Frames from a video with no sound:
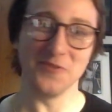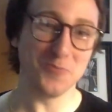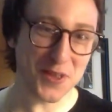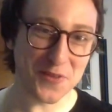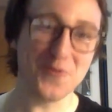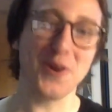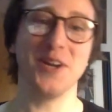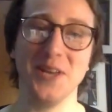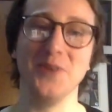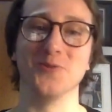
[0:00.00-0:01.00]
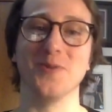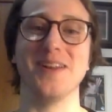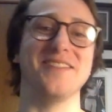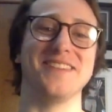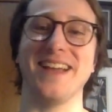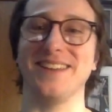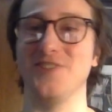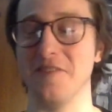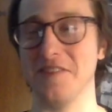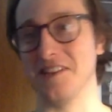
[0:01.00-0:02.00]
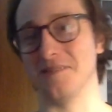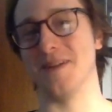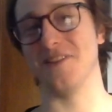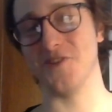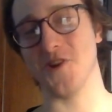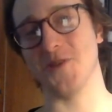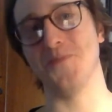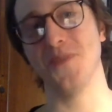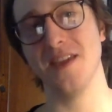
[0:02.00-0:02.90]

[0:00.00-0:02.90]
Play the fucking Eagles right now." The taxi driver kicks him out of the car.